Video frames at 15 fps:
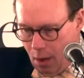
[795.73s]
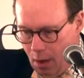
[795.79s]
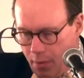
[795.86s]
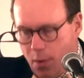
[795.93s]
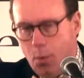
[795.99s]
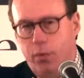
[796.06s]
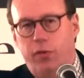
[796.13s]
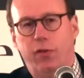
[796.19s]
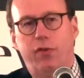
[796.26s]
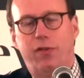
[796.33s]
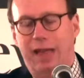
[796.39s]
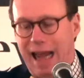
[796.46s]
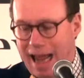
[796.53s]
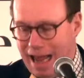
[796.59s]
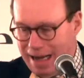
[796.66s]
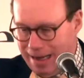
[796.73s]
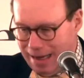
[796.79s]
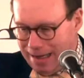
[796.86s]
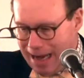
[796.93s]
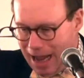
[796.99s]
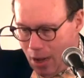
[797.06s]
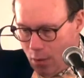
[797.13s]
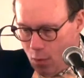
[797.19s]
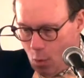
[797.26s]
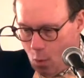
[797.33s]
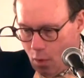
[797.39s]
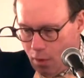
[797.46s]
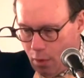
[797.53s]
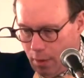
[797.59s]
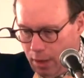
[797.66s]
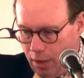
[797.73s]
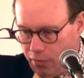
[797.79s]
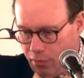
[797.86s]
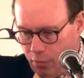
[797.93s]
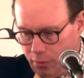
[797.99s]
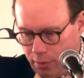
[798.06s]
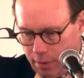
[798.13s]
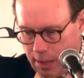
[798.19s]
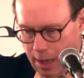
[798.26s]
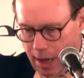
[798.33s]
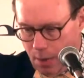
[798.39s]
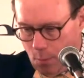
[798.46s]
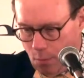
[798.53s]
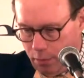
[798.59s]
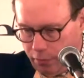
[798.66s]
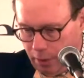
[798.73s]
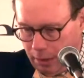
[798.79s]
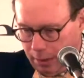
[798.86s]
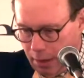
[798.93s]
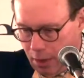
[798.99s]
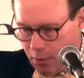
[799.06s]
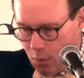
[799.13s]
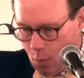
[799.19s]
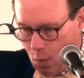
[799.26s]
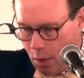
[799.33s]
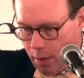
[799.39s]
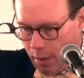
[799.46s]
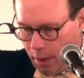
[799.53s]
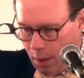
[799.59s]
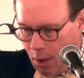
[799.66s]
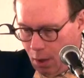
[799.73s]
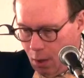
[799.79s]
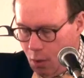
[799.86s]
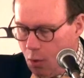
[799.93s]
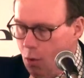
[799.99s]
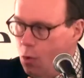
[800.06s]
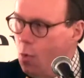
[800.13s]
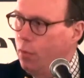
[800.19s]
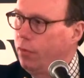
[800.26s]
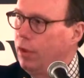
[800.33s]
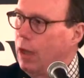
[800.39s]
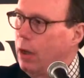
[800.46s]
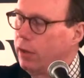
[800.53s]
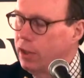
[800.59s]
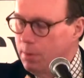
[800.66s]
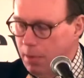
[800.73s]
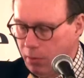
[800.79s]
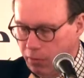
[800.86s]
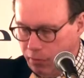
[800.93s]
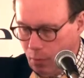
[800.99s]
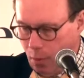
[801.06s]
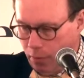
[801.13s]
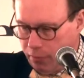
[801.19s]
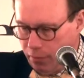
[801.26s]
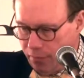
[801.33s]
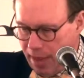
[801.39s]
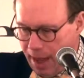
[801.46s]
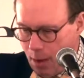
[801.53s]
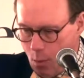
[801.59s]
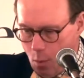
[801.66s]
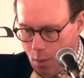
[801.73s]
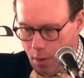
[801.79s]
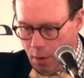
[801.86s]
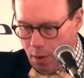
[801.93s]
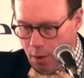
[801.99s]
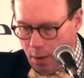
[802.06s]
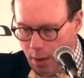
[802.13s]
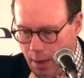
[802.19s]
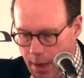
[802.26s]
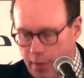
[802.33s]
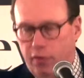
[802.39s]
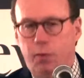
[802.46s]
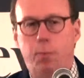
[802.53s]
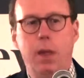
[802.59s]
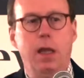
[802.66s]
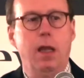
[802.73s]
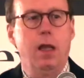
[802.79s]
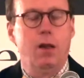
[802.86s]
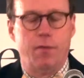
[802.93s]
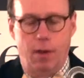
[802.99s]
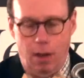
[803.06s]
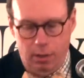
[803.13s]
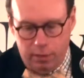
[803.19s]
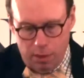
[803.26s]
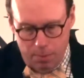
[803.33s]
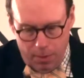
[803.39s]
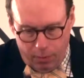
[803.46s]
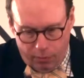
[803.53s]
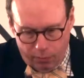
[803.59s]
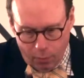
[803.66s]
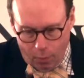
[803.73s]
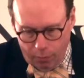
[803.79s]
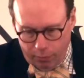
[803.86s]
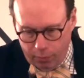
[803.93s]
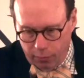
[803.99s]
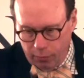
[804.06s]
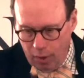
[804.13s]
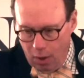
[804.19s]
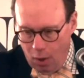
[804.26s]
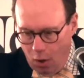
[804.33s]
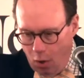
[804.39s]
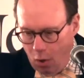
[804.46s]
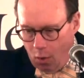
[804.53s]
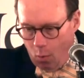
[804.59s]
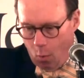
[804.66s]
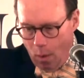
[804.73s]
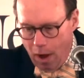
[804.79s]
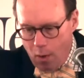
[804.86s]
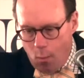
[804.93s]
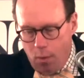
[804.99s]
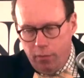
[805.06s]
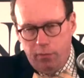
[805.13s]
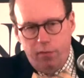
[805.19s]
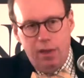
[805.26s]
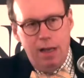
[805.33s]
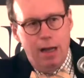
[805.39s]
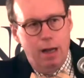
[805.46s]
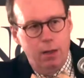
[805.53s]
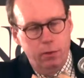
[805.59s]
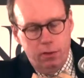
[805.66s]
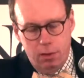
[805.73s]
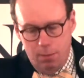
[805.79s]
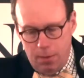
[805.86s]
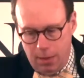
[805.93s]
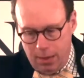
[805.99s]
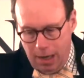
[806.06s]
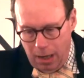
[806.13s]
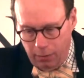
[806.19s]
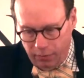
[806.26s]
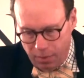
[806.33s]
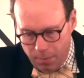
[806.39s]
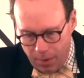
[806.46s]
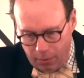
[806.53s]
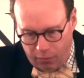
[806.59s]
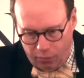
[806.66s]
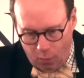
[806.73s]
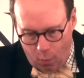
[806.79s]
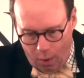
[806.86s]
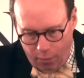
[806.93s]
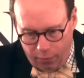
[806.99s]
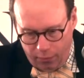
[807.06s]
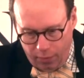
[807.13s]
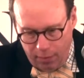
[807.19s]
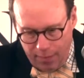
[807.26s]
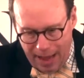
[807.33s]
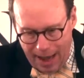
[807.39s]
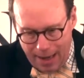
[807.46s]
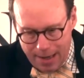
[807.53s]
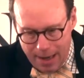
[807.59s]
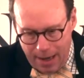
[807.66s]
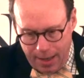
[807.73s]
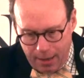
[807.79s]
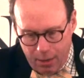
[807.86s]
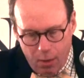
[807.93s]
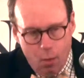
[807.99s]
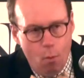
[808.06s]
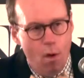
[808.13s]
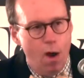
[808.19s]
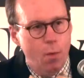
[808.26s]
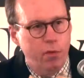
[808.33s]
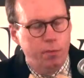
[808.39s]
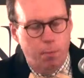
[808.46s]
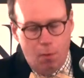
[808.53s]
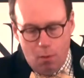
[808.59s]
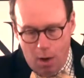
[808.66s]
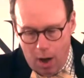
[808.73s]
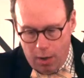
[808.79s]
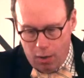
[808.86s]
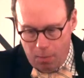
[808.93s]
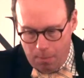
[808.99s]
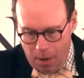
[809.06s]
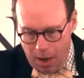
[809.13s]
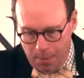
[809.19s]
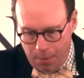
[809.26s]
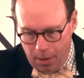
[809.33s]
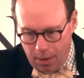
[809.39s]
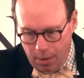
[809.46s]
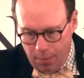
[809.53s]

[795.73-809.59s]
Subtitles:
There was a stand-down order issued to Ty Woods and Glenn Doherty. Who was the ultimate source of that order? And speaking of ultimate sources, where was the ultimate source that night? Where was Barack Obama?